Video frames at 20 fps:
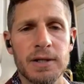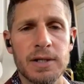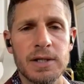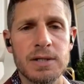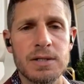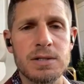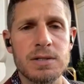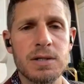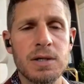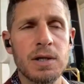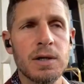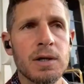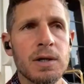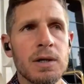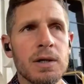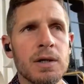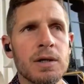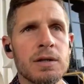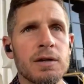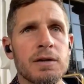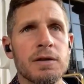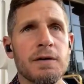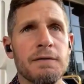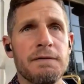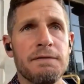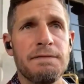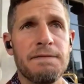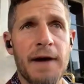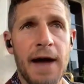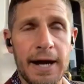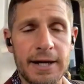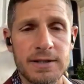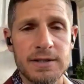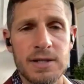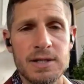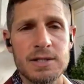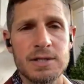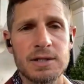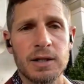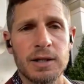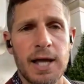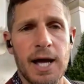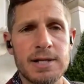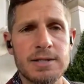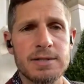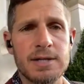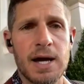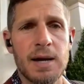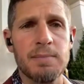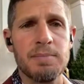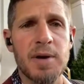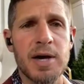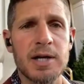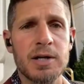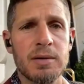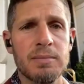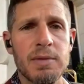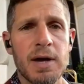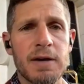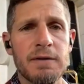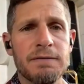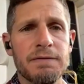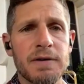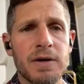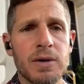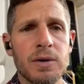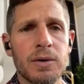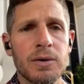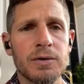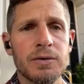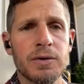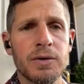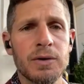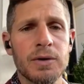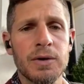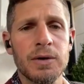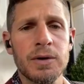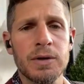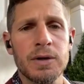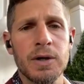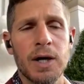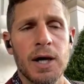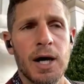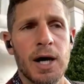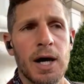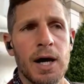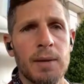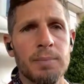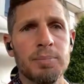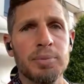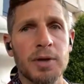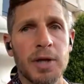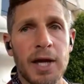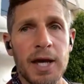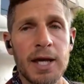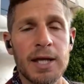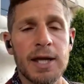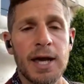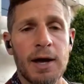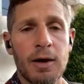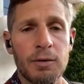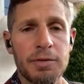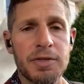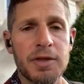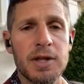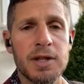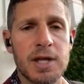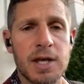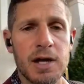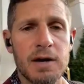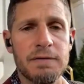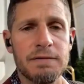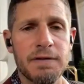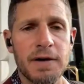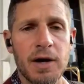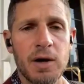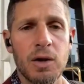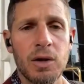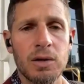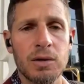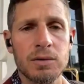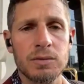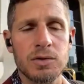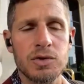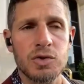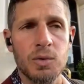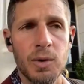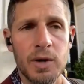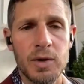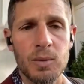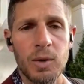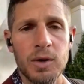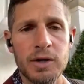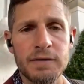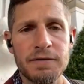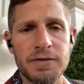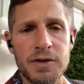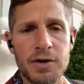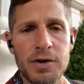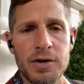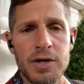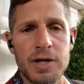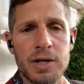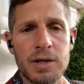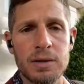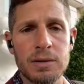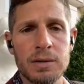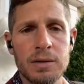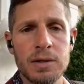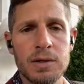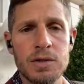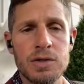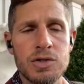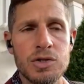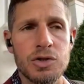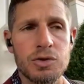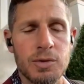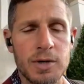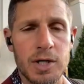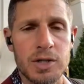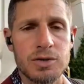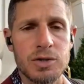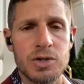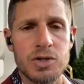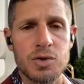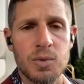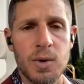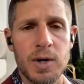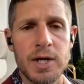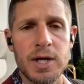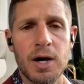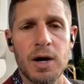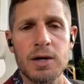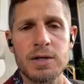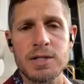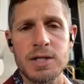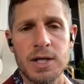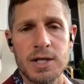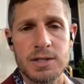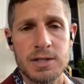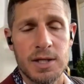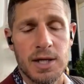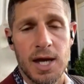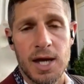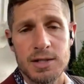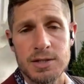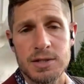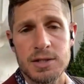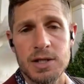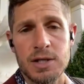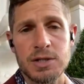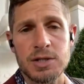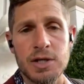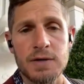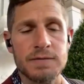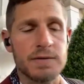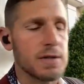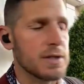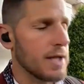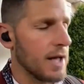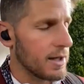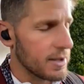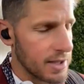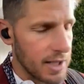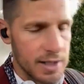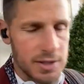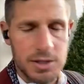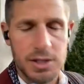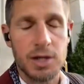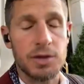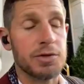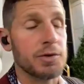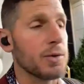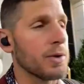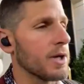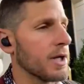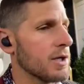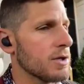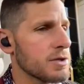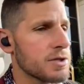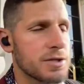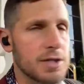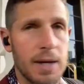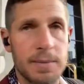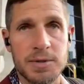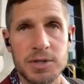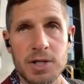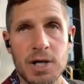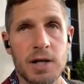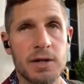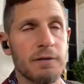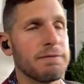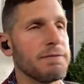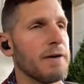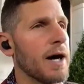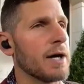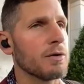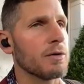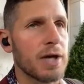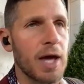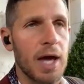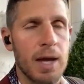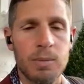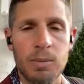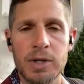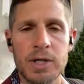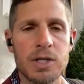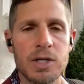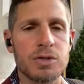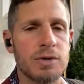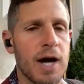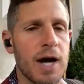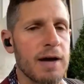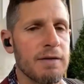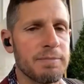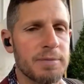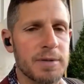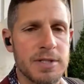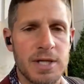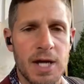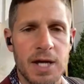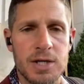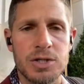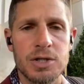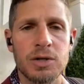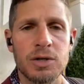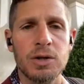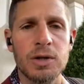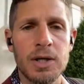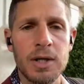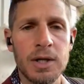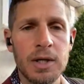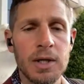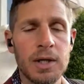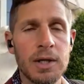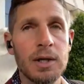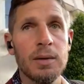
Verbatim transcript: feelings. The, the fact is, the last time Baker Mayfield uh, played healthy in the NFL, 21 of 30, 320 yards against the Kansas City Chiefs. Now, yes, he threw an interception on the final game winning drive potential,